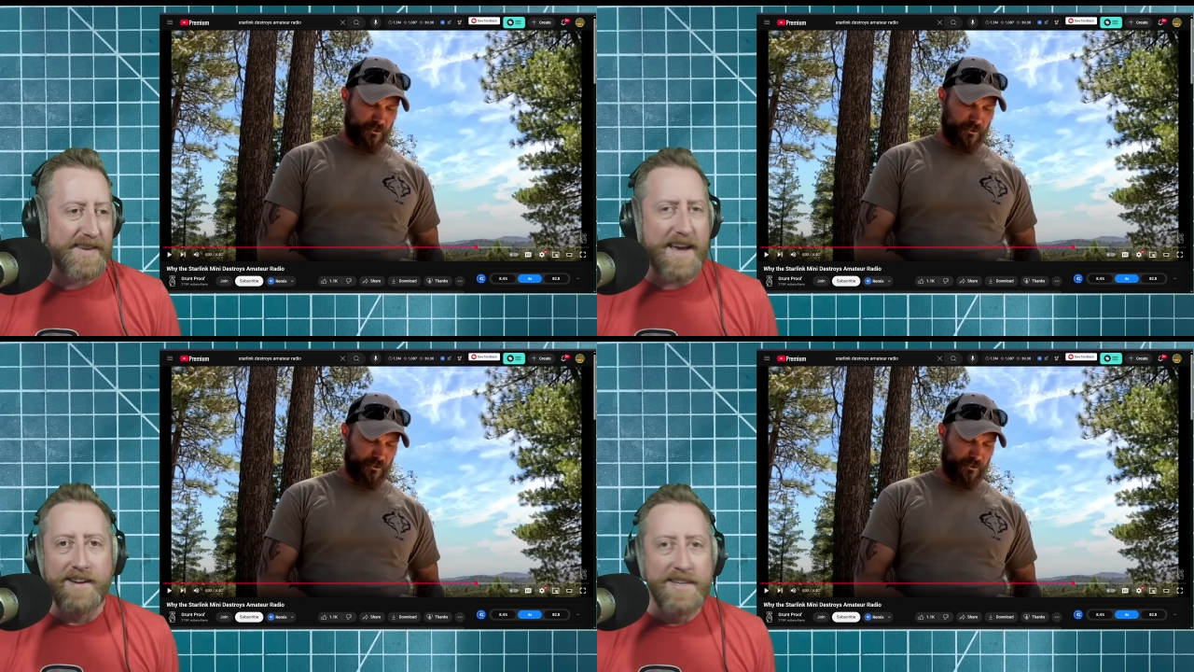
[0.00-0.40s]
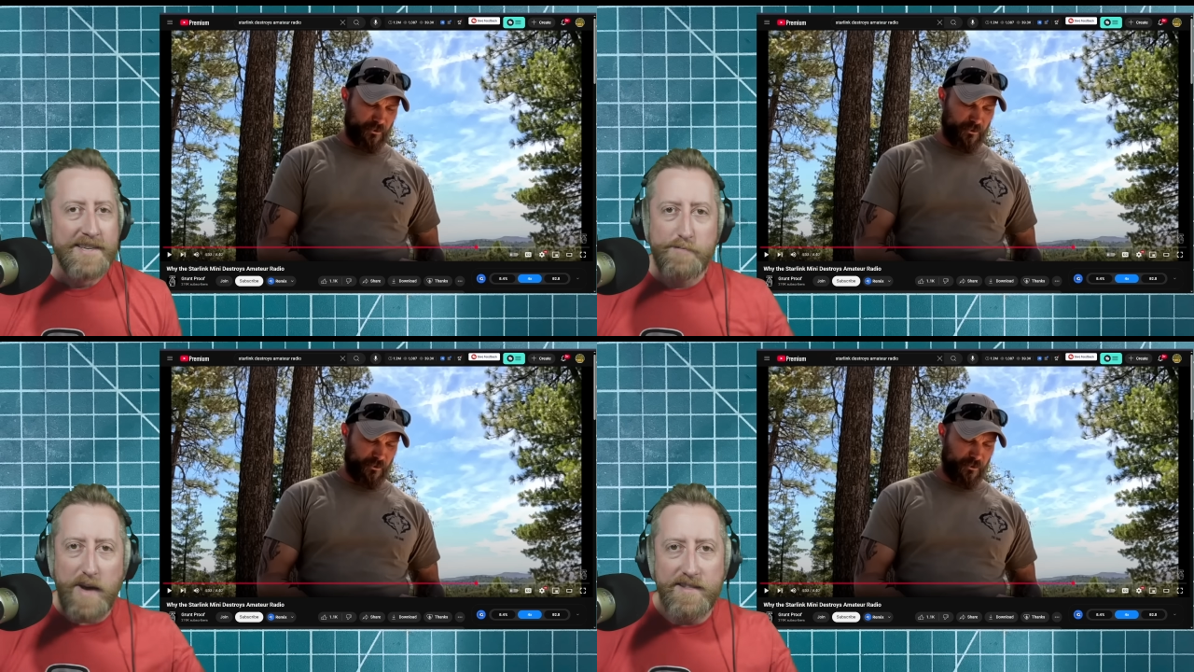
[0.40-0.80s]
Speaker 1: Yeah,
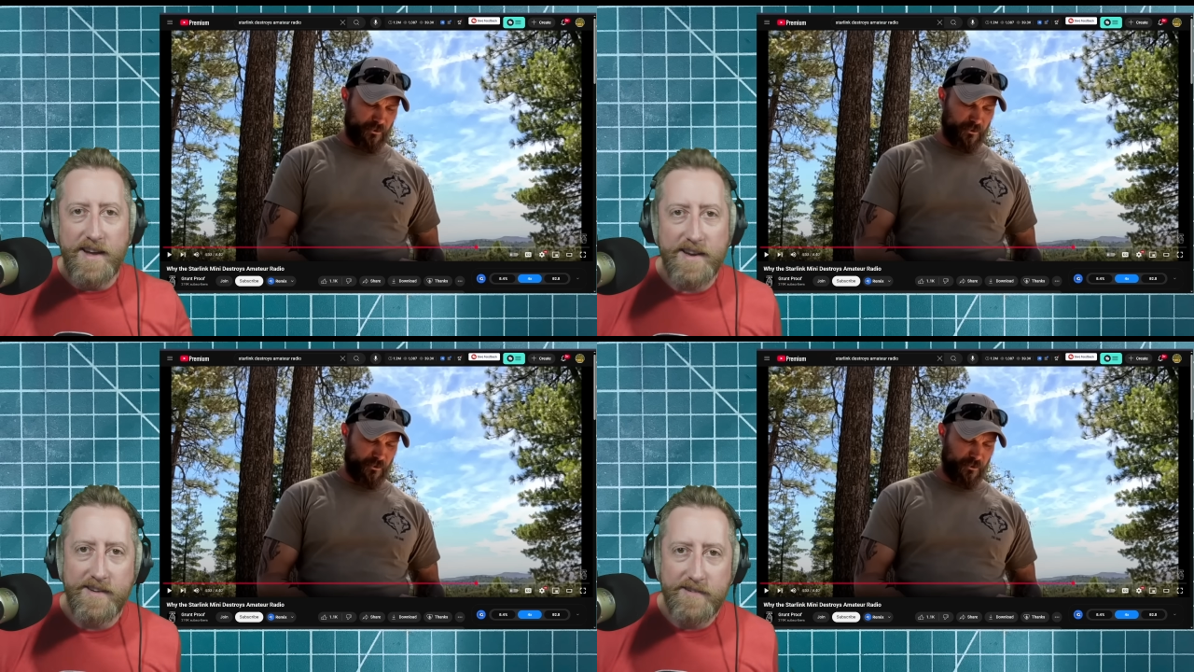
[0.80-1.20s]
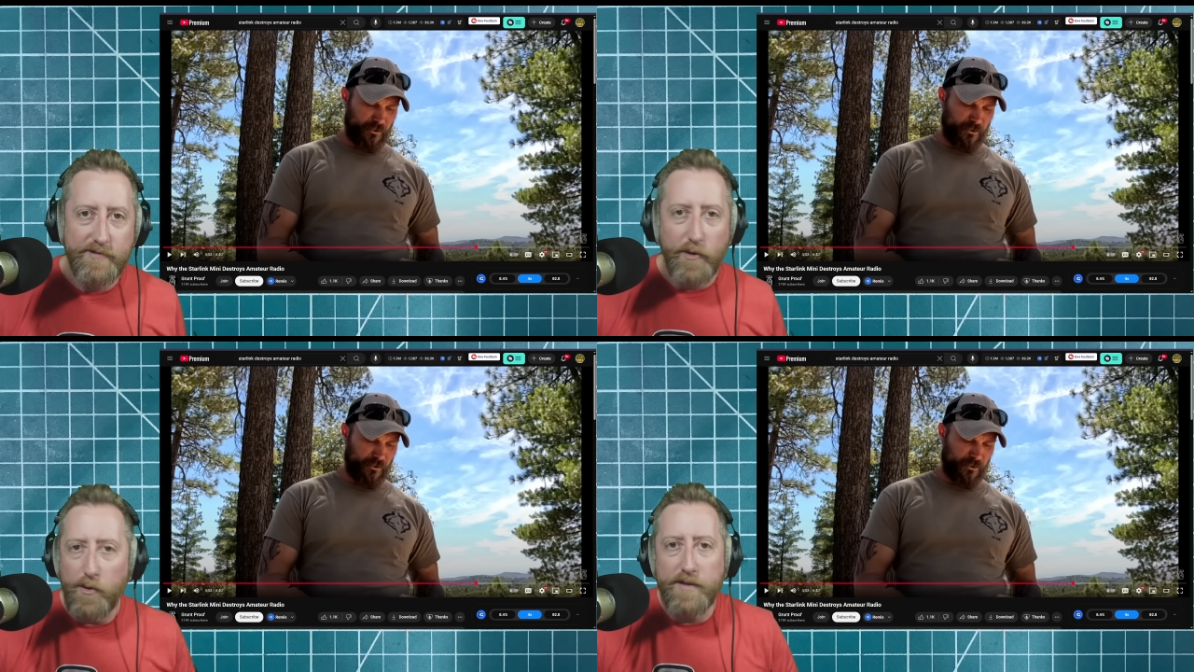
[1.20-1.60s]
buy like
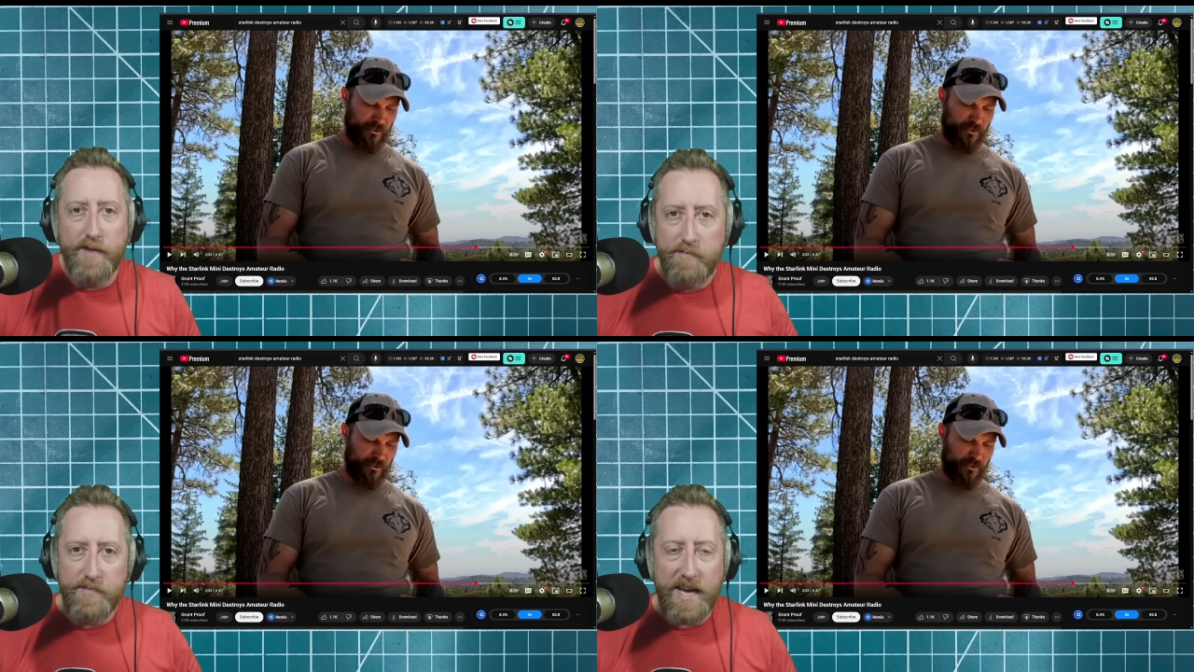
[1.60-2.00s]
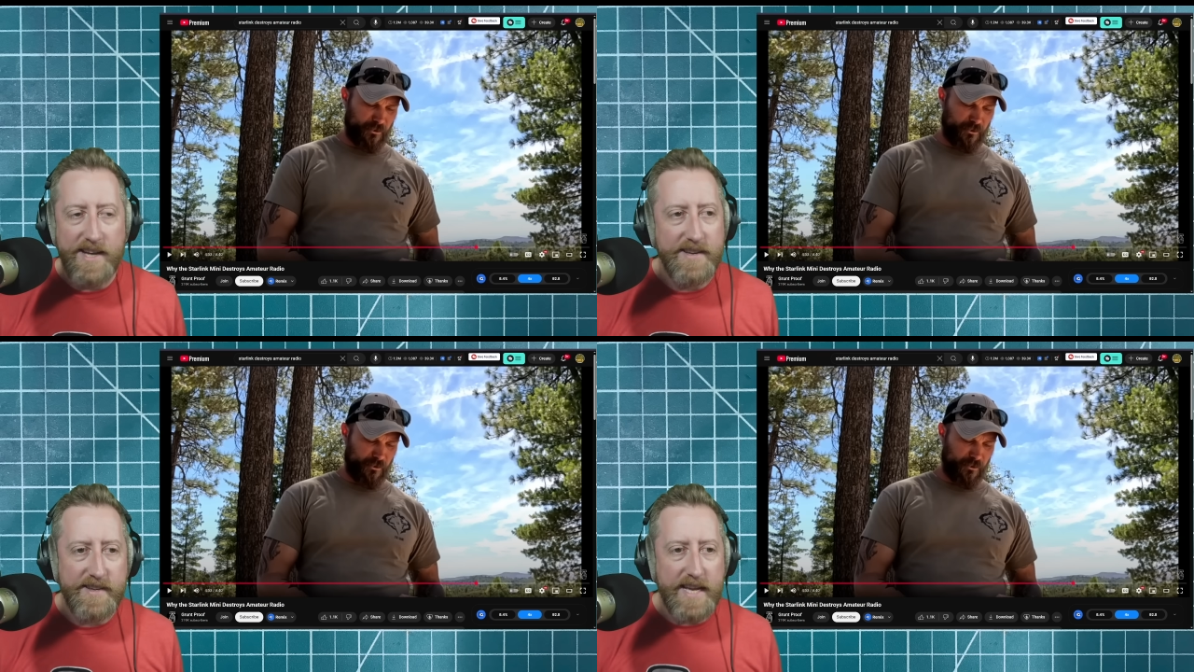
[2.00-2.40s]
four of them and